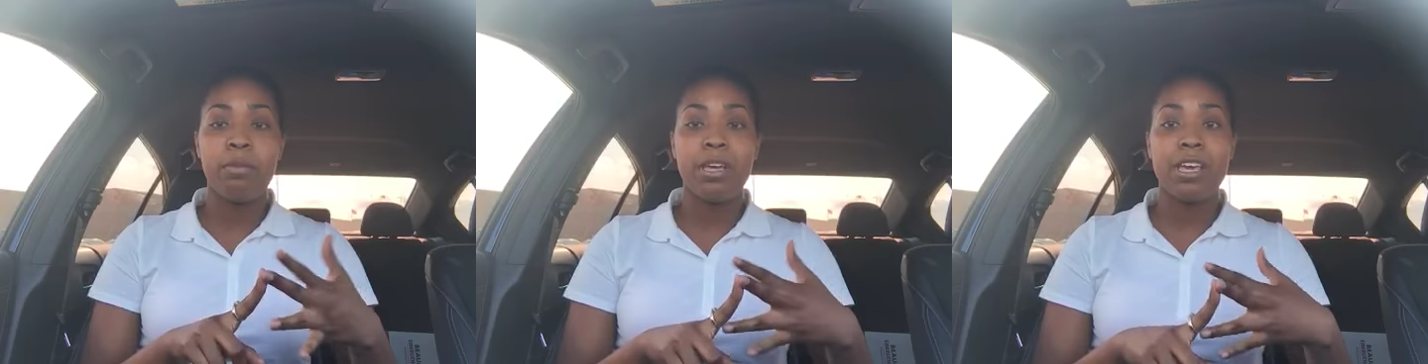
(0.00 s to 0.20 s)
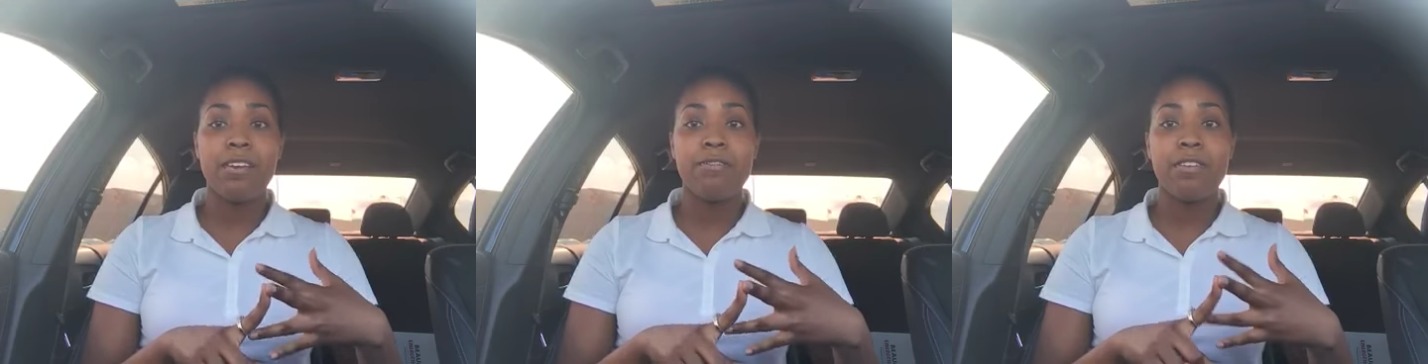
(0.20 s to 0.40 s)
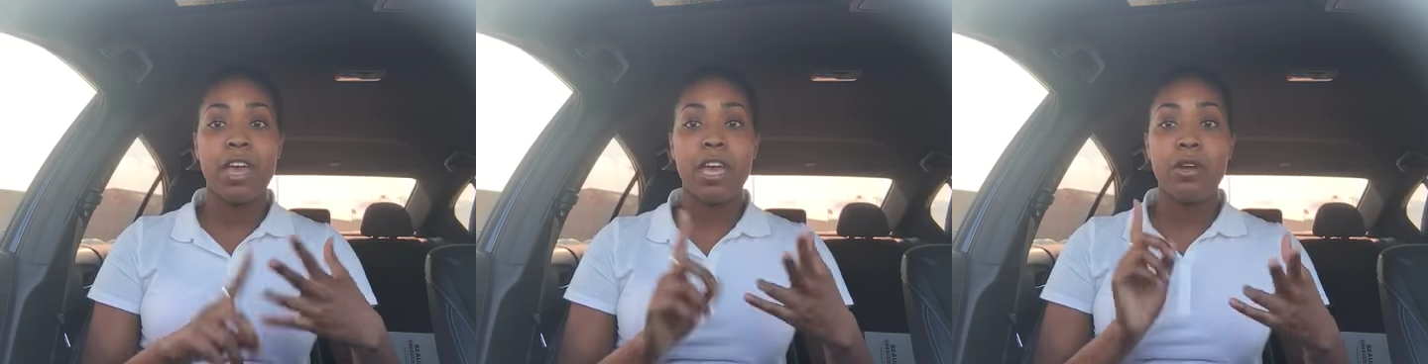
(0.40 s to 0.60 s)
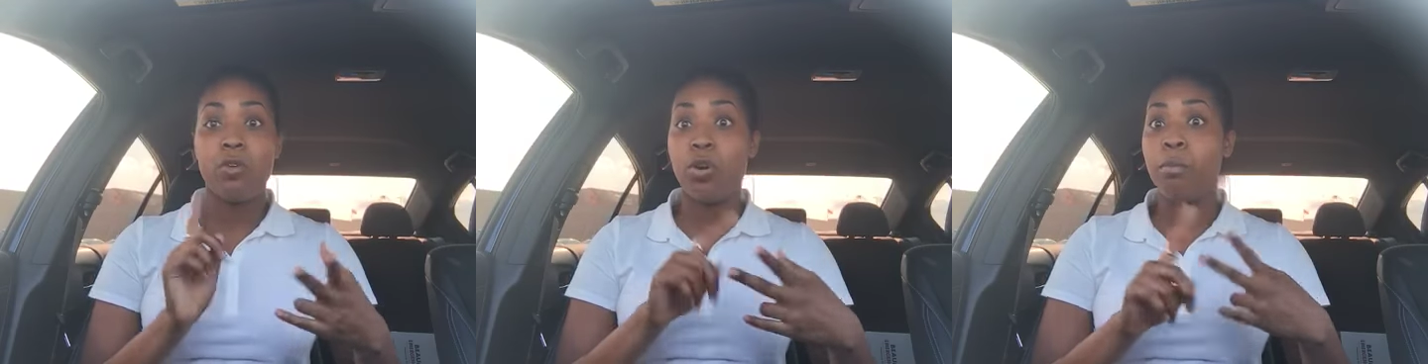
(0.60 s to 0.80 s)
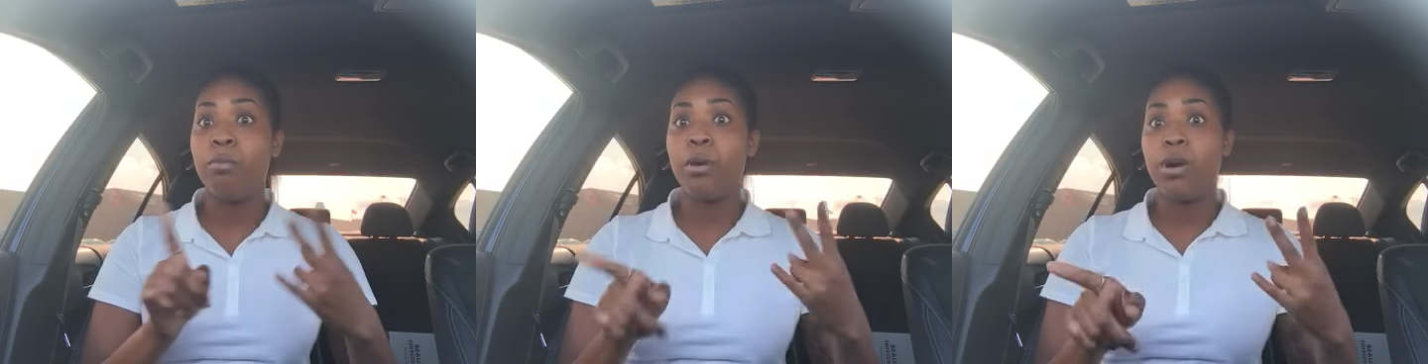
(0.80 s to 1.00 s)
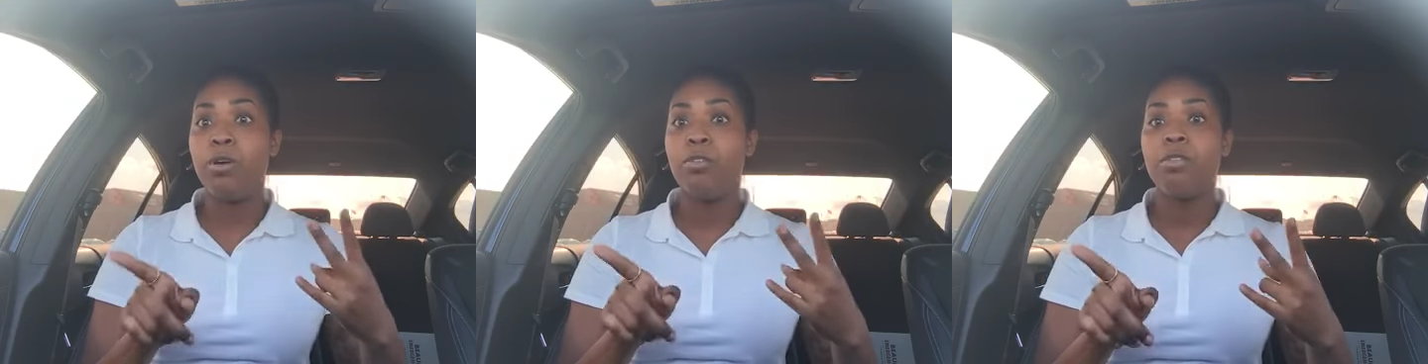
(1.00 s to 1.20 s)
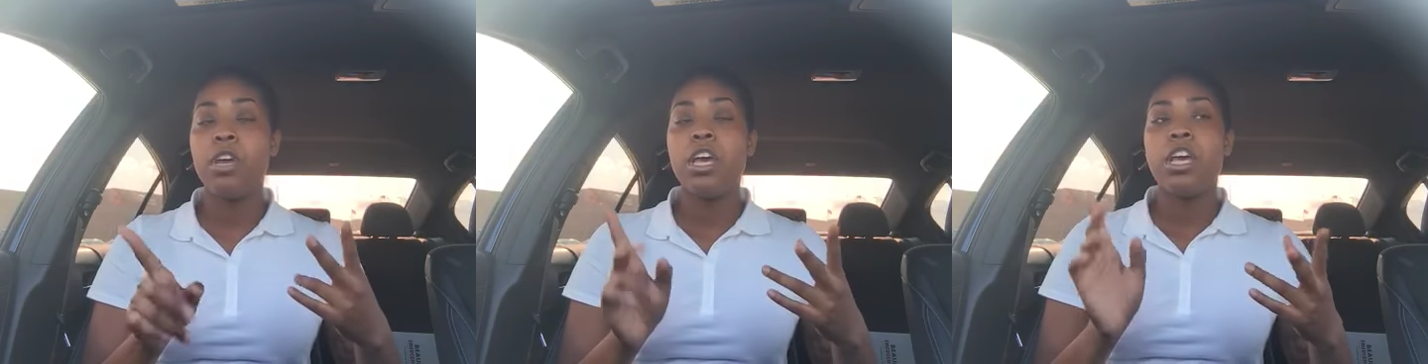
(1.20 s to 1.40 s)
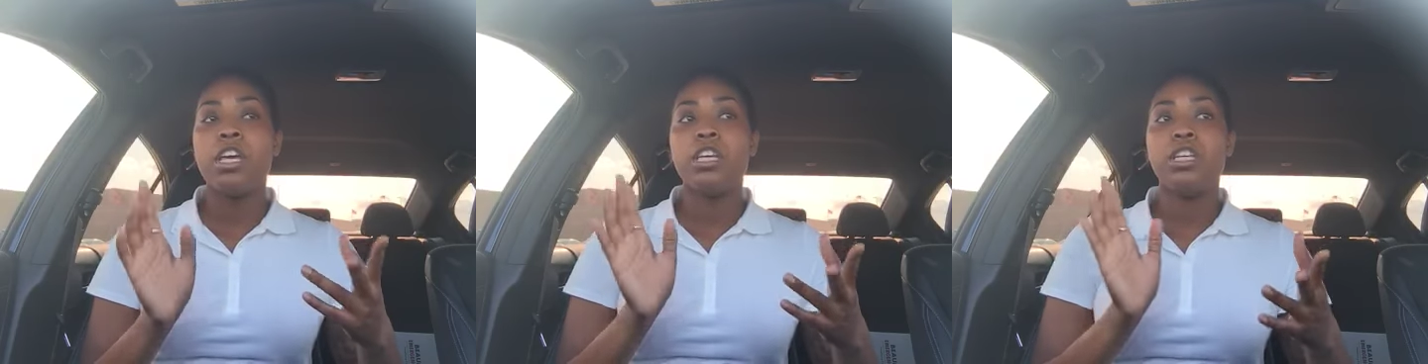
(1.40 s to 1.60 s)
PFA or both,
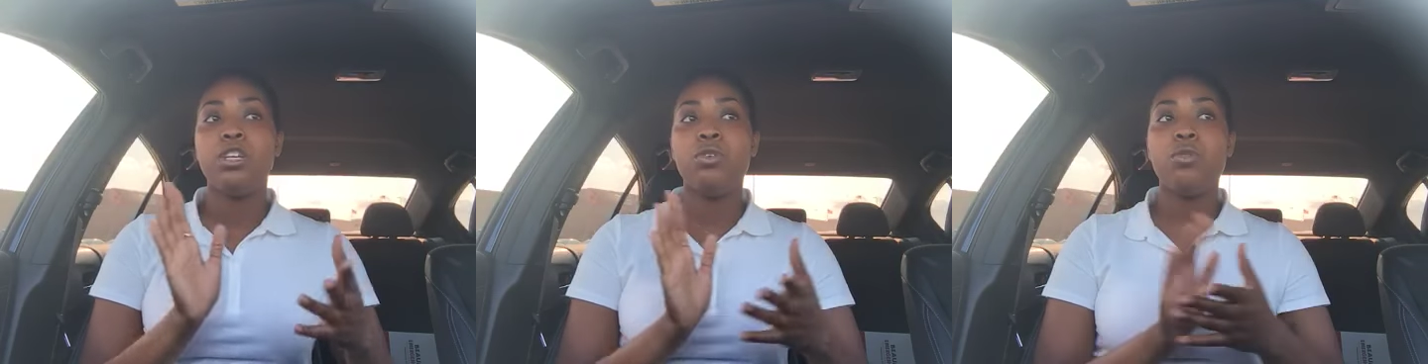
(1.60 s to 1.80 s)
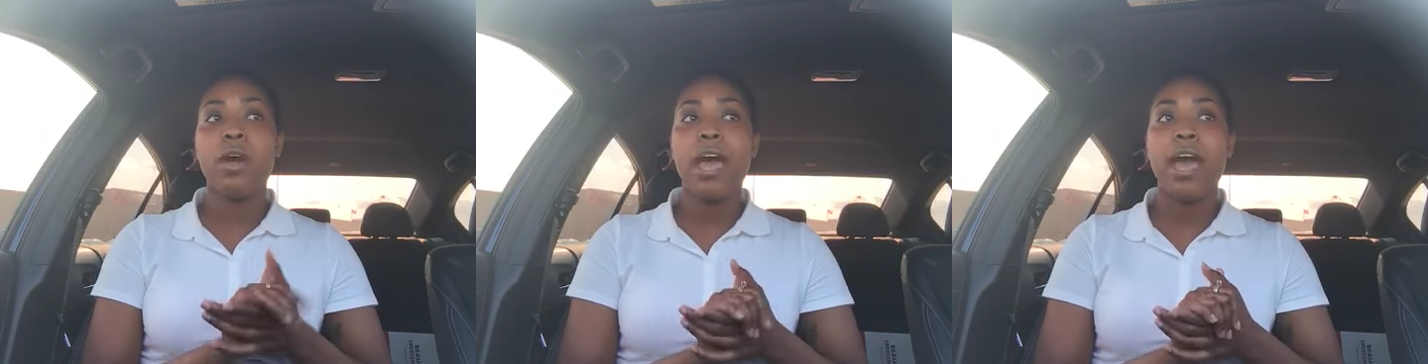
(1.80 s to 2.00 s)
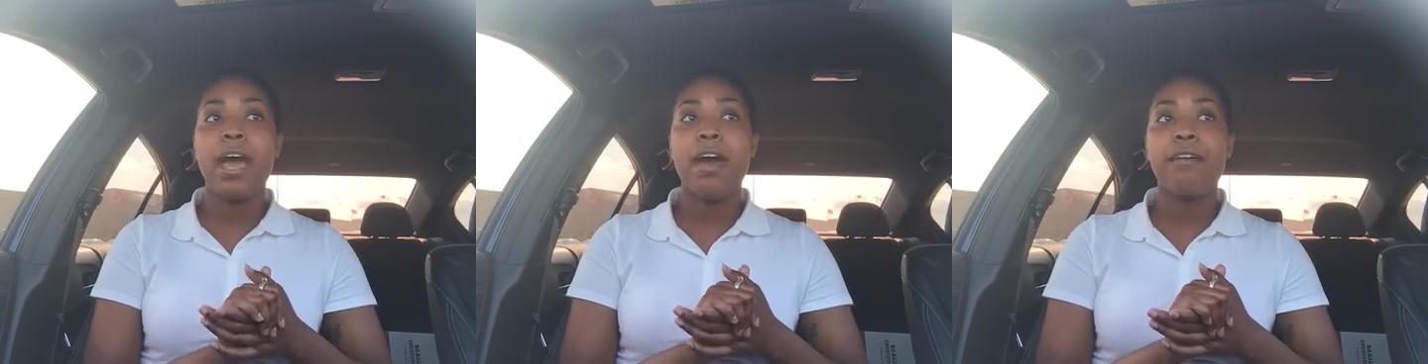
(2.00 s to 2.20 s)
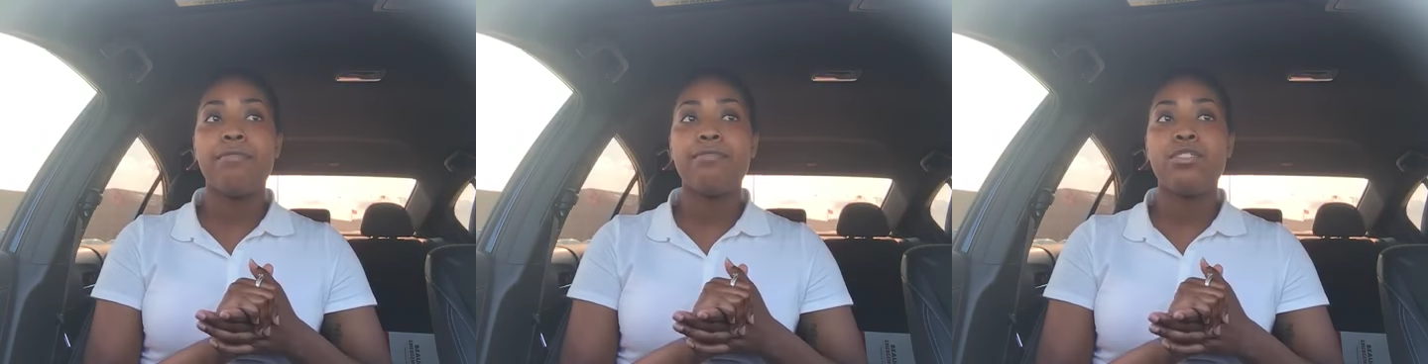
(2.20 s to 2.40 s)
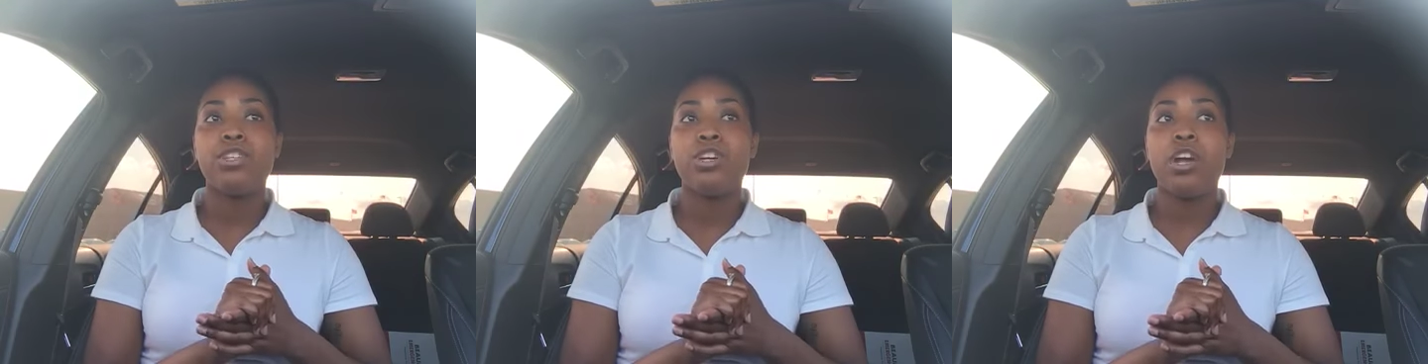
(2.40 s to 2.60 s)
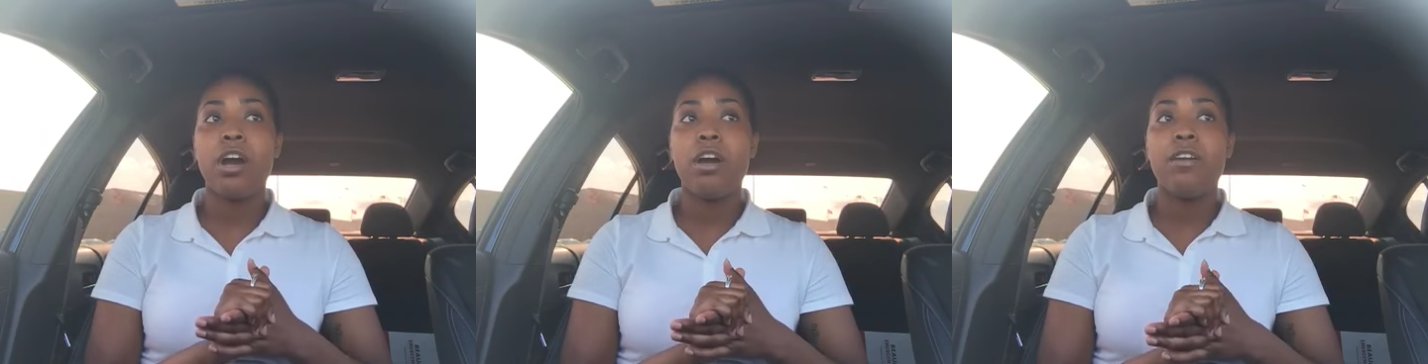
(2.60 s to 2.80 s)
you have to go.